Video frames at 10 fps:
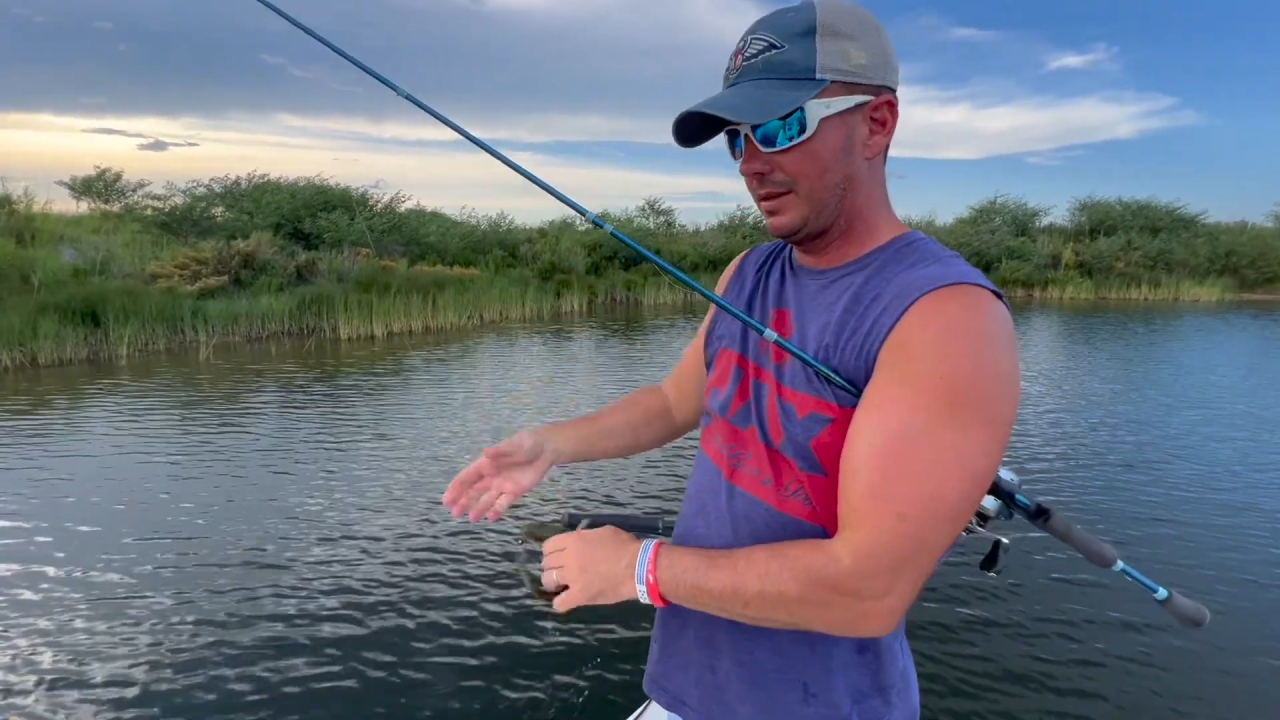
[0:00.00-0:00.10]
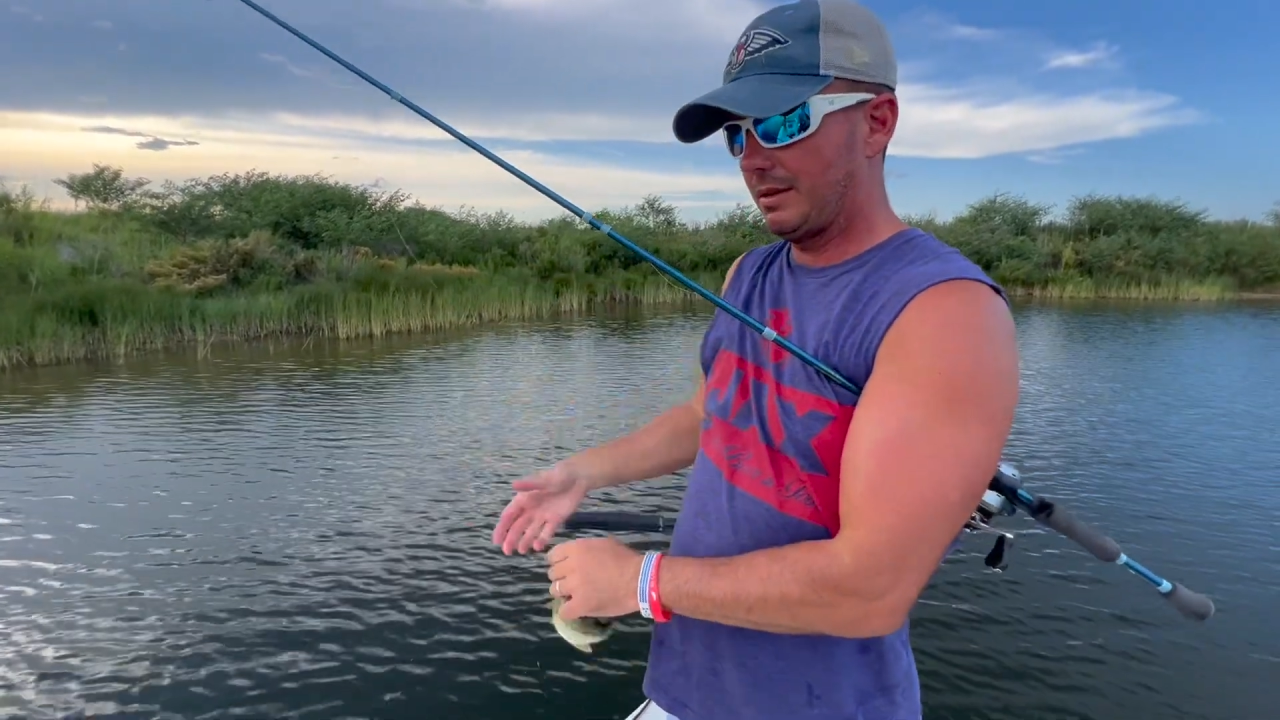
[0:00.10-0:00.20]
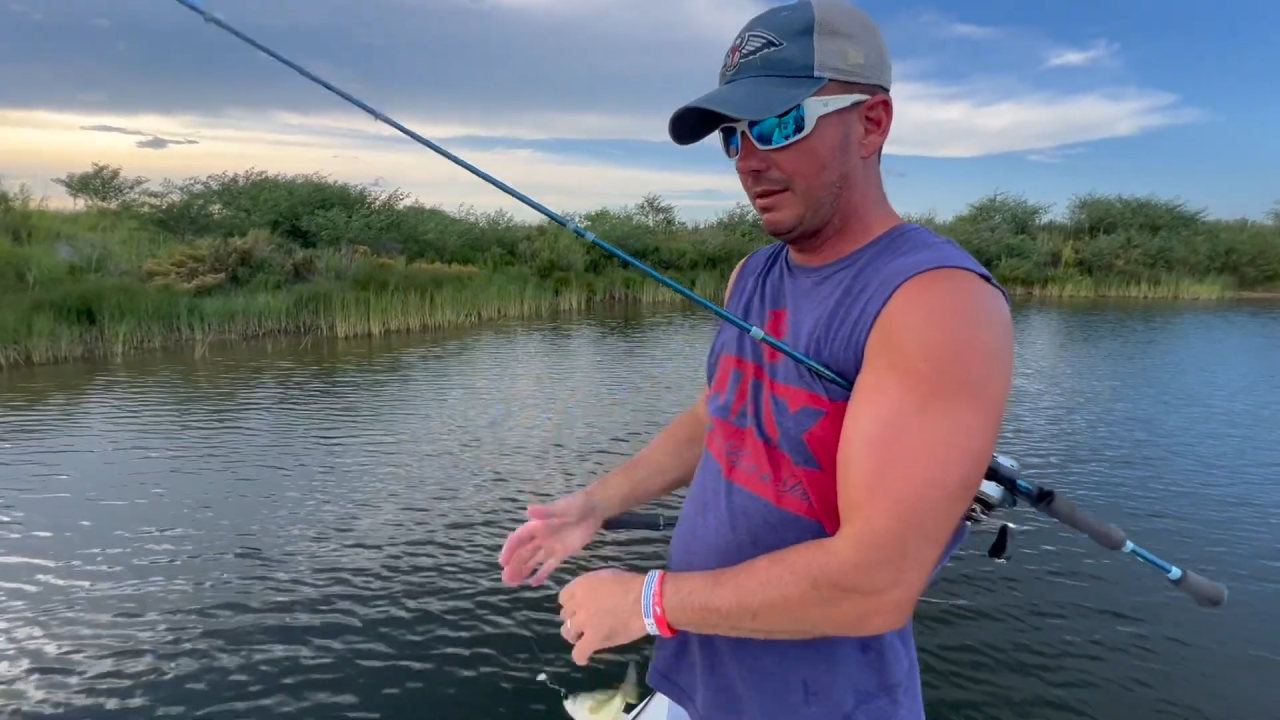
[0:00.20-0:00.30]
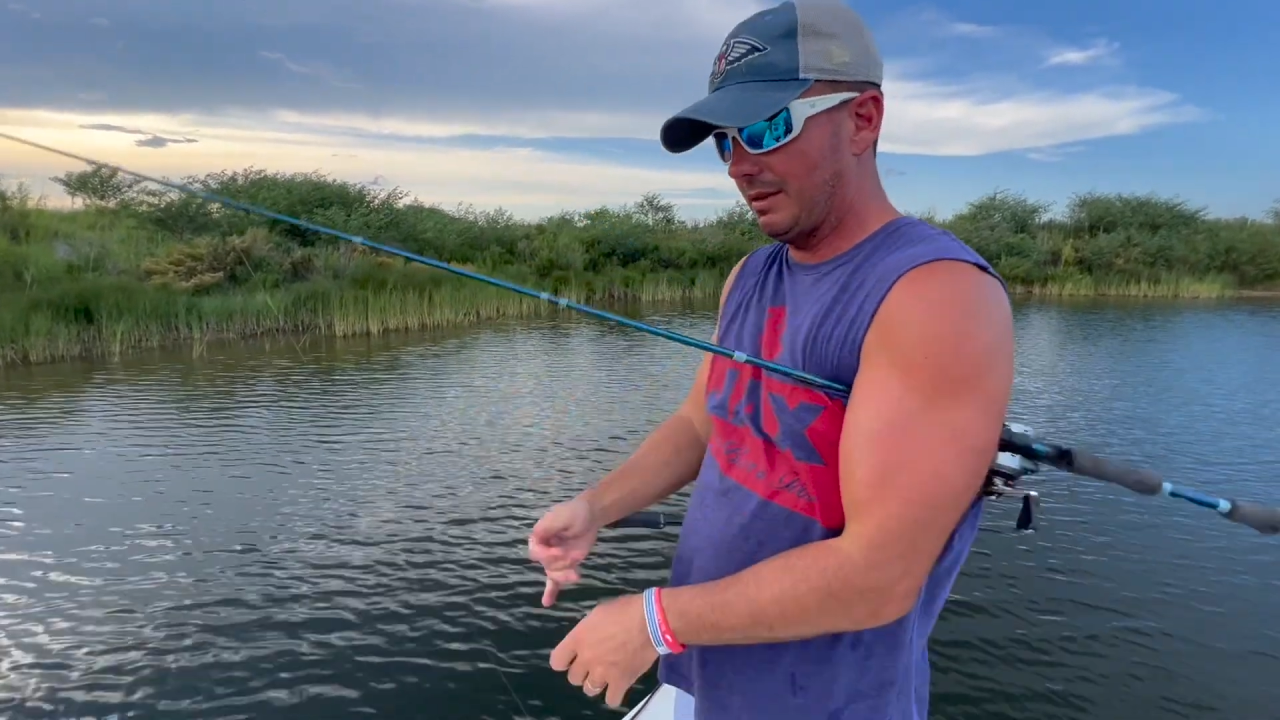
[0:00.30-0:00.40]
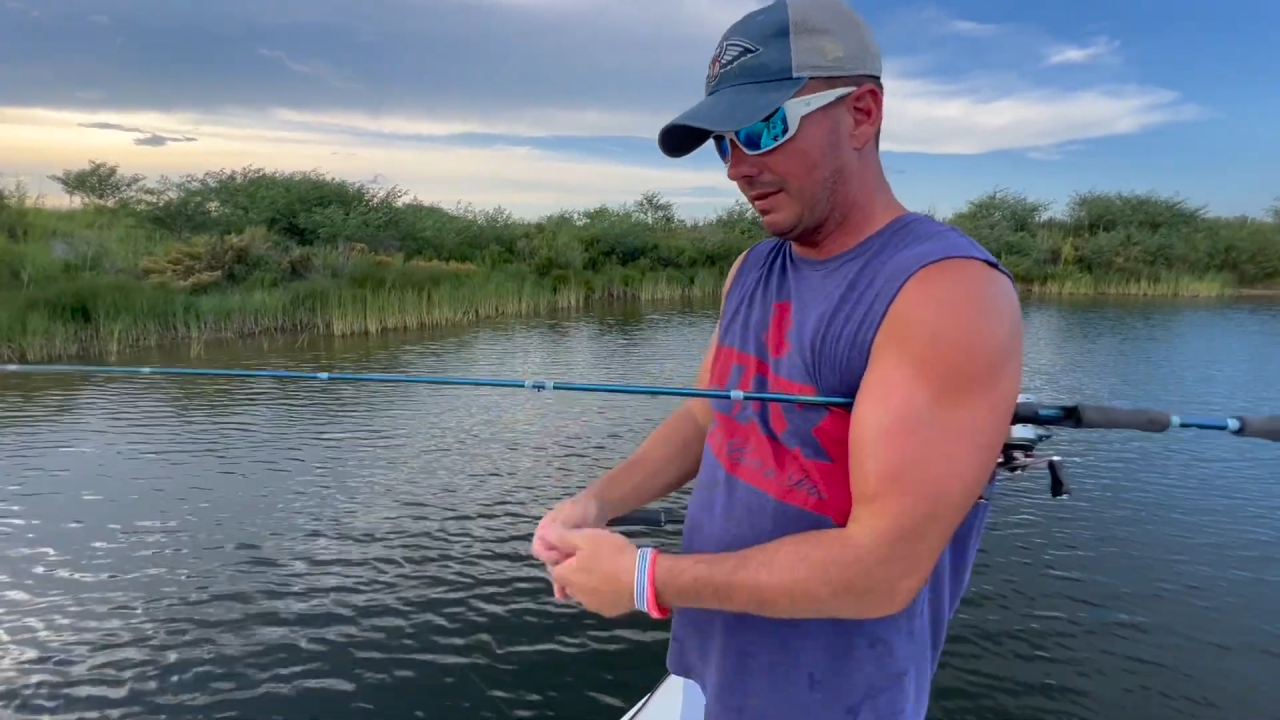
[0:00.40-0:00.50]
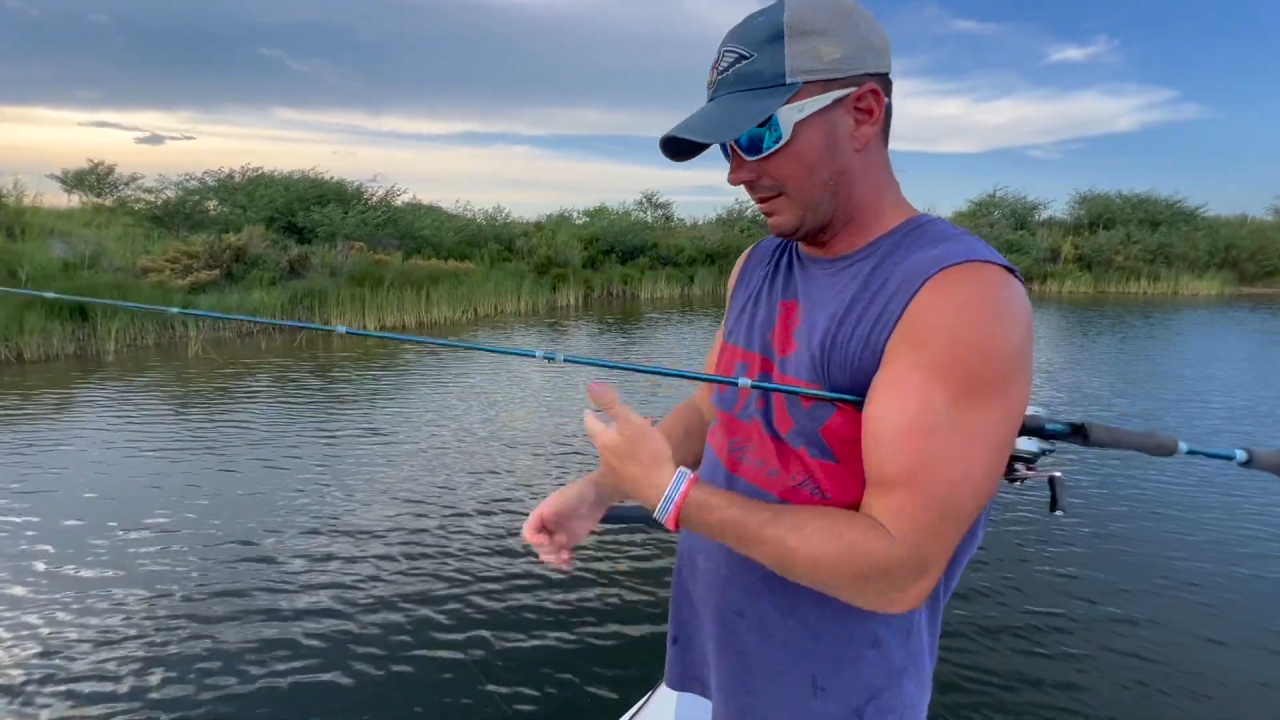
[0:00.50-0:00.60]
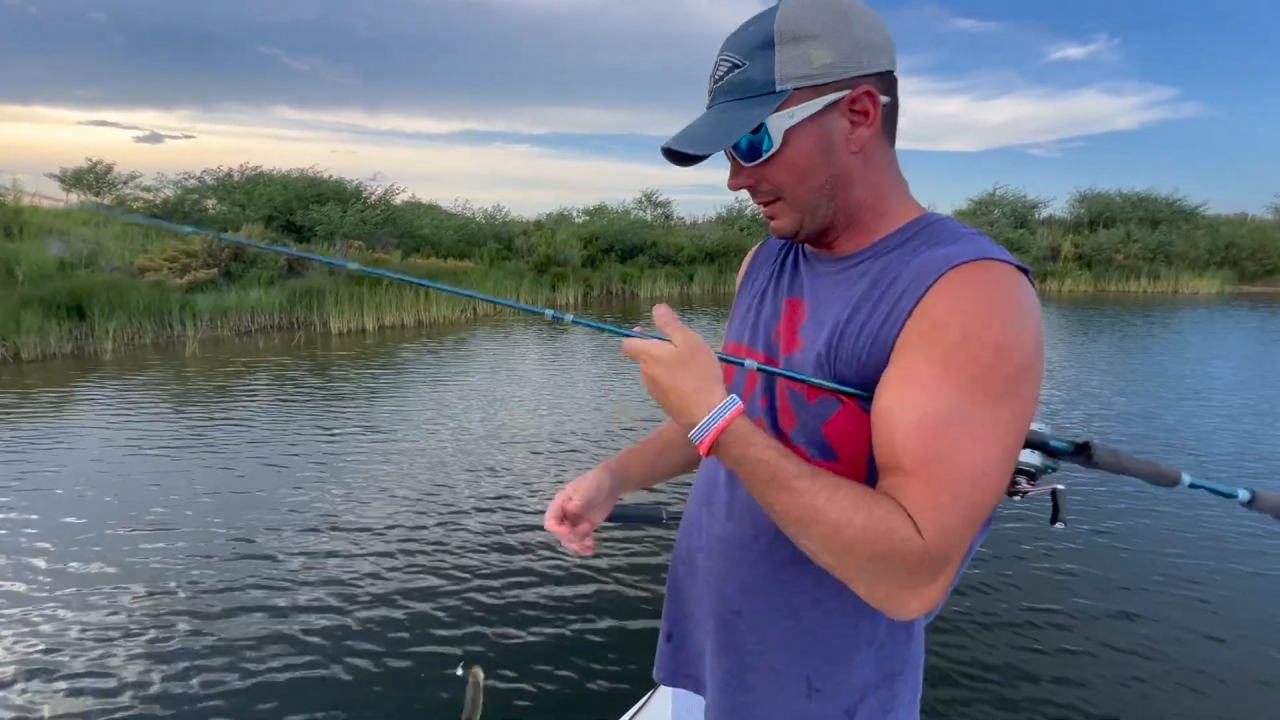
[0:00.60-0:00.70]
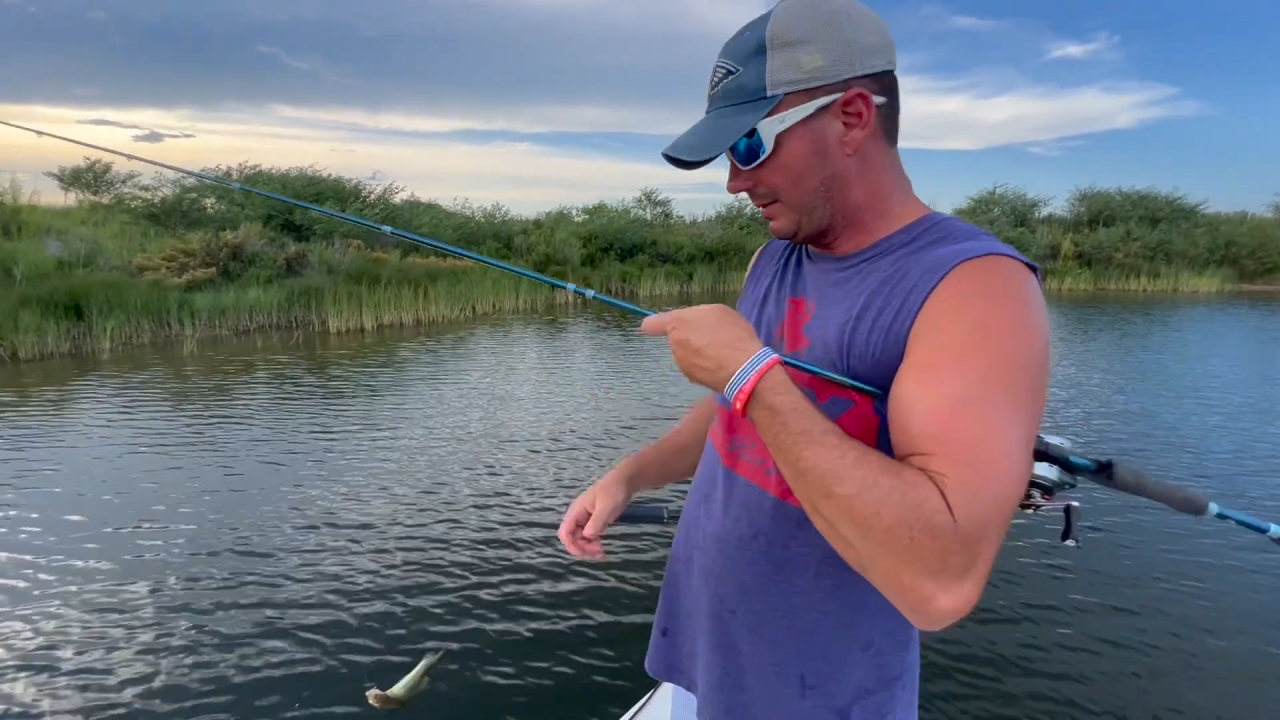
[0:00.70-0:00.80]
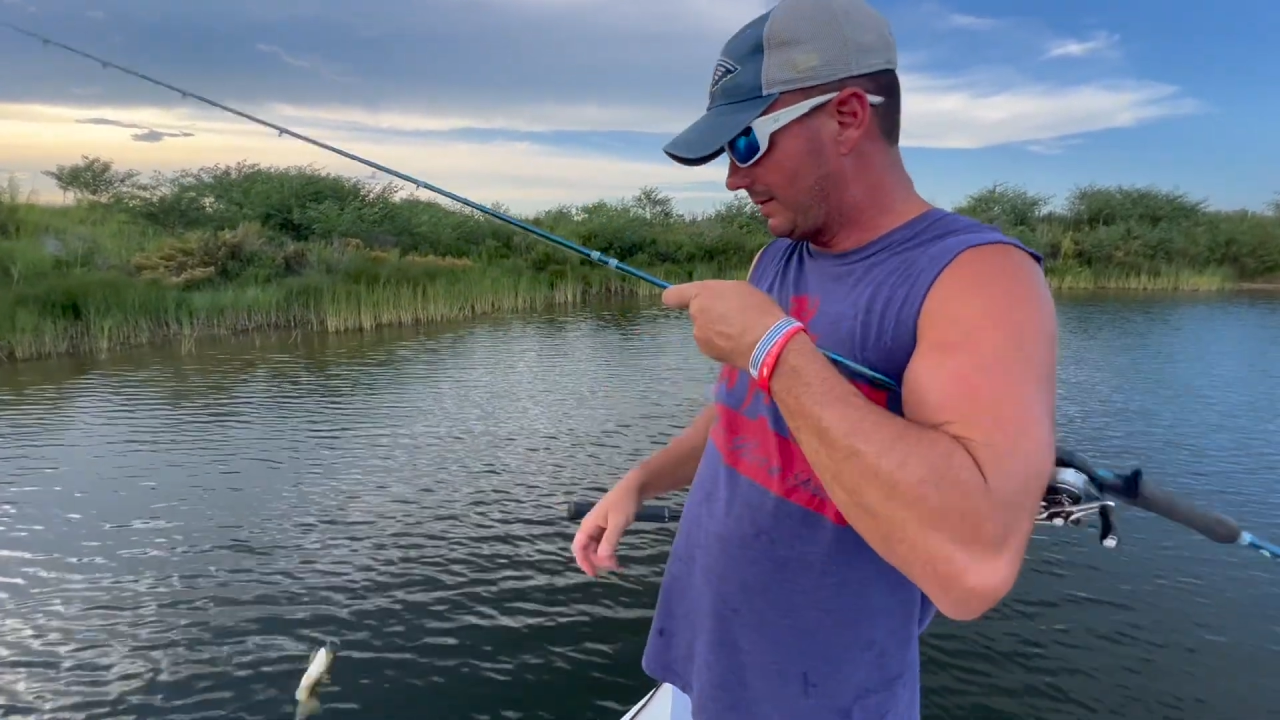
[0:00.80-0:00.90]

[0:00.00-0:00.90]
kick it? Oh.